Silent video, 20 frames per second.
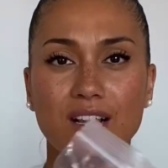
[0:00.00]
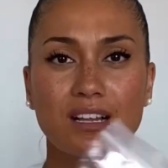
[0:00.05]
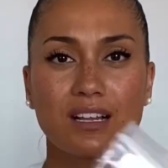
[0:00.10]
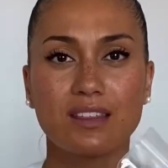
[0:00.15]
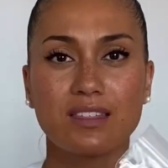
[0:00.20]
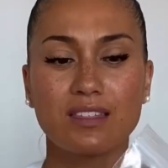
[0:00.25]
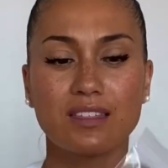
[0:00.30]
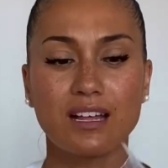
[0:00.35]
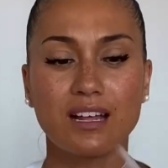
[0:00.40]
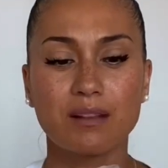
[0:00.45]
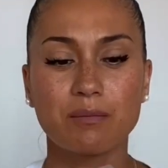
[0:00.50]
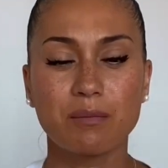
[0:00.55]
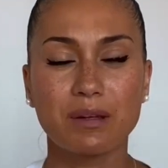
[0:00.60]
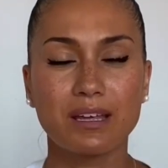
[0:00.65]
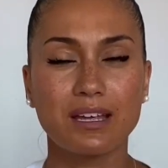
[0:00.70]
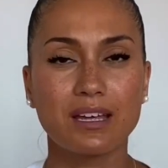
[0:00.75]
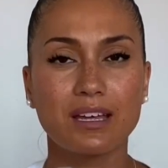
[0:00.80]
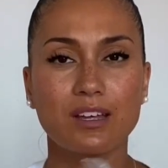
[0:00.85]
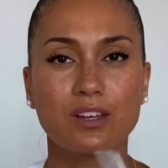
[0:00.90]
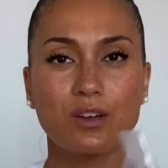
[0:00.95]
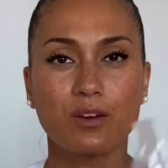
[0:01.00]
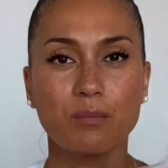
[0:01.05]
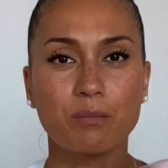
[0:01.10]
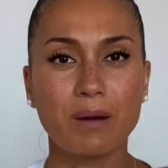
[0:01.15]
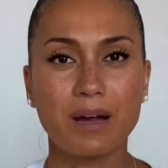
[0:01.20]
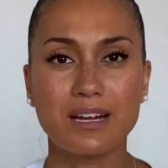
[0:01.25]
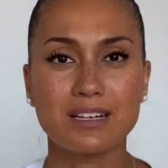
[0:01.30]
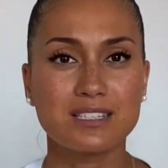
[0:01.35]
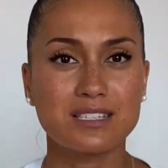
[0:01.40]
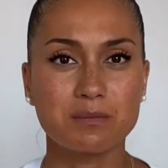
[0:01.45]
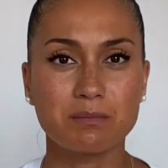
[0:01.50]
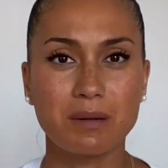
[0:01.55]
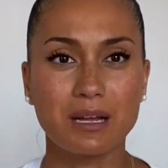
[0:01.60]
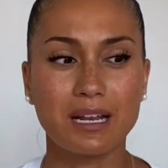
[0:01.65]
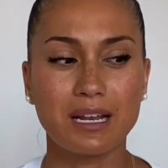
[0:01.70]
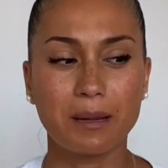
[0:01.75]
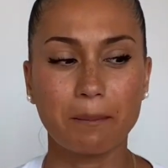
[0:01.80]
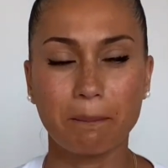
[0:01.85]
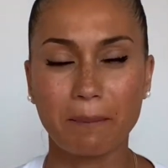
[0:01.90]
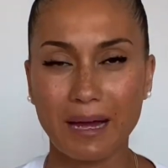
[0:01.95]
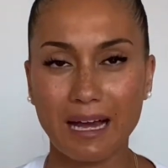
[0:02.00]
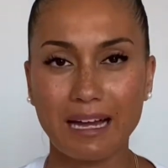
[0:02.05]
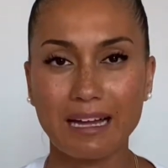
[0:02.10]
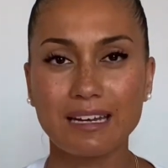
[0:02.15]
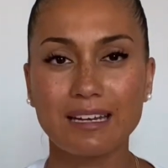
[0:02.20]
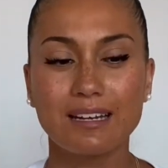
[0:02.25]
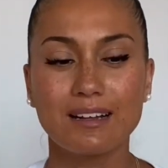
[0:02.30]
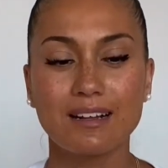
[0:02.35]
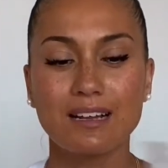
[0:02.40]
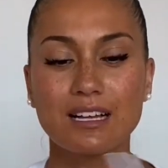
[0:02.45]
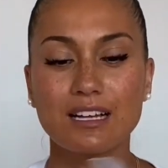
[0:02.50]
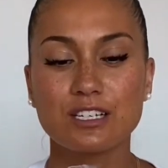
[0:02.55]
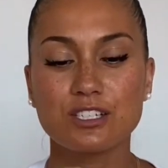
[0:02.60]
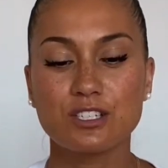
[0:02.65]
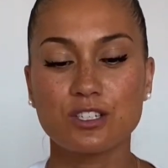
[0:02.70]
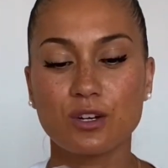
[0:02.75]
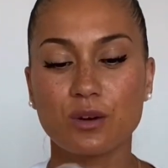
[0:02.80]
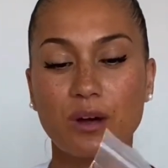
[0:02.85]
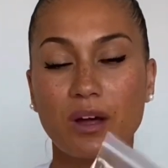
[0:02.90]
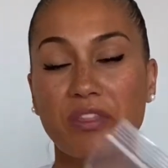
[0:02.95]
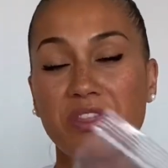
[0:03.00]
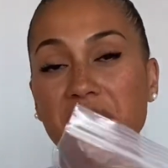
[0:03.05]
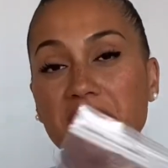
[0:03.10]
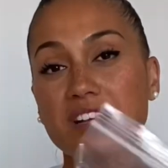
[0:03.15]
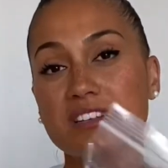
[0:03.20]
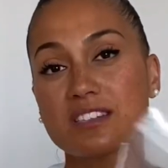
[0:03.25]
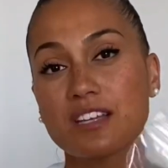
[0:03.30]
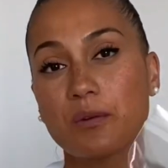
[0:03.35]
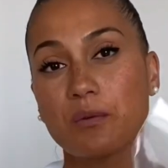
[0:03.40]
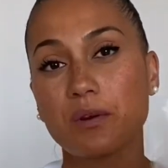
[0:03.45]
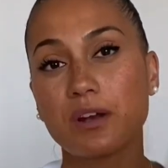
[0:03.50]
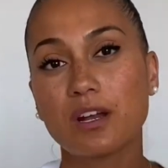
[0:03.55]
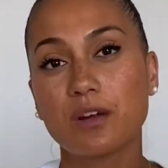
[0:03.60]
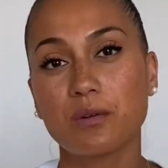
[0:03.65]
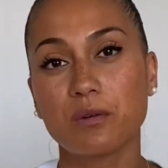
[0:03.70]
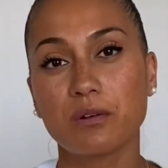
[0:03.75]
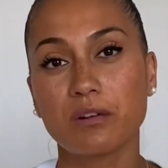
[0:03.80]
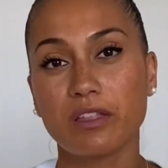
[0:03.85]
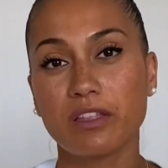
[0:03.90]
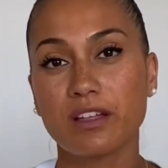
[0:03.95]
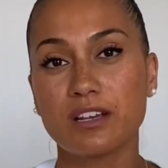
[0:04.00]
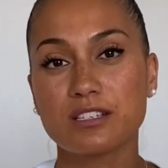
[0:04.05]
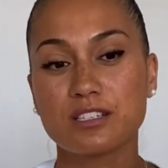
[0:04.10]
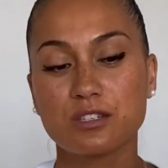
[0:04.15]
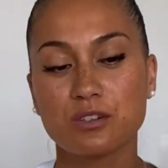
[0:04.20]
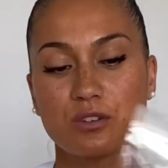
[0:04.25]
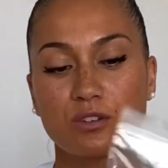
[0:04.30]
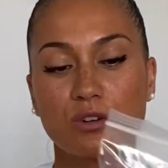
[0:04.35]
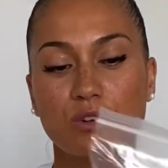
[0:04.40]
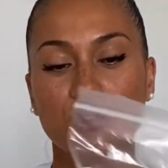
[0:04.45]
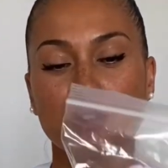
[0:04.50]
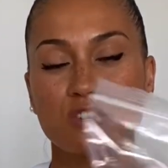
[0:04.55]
not making your bag smelling bad. So I think it's a really cool thing to do. You